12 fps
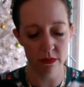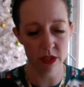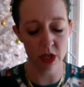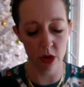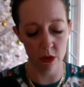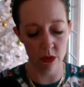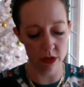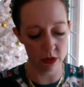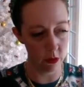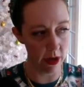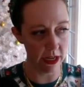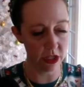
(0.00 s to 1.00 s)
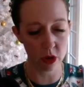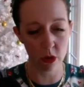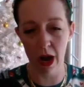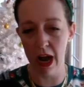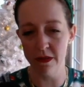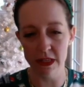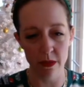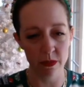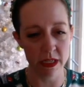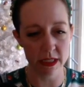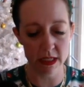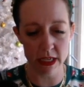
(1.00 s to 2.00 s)
So there's a way to craft
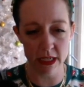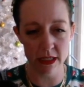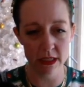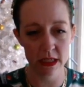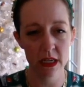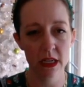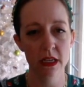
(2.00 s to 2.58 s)
NPCs